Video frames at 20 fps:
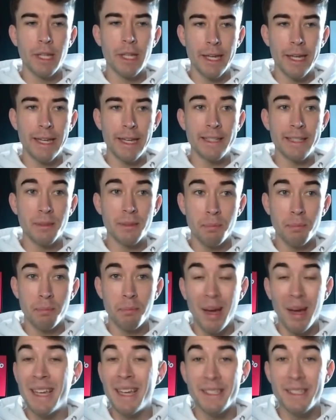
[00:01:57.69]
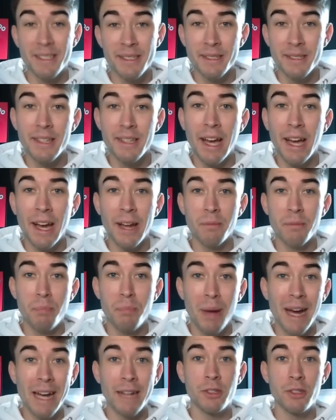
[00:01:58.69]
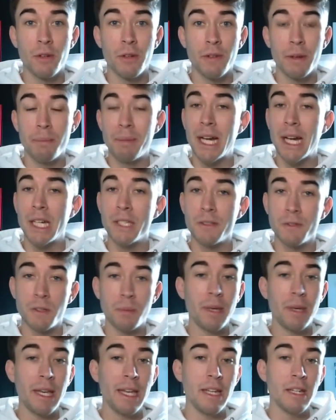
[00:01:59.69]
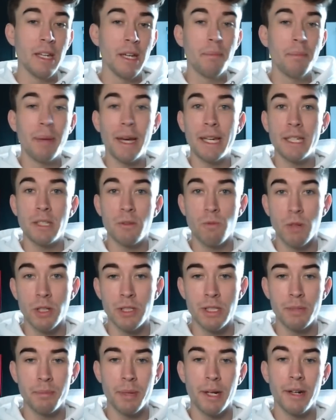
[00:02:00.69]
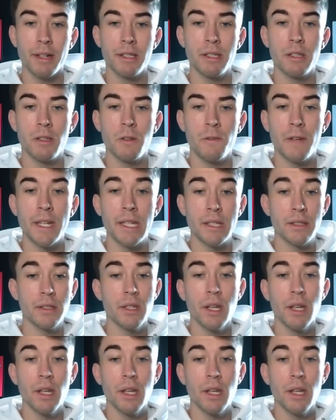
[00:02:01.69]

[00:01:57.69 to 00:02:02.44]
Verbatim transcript: is pace and bags of it, bags of speed, pace, runs in behind the defence.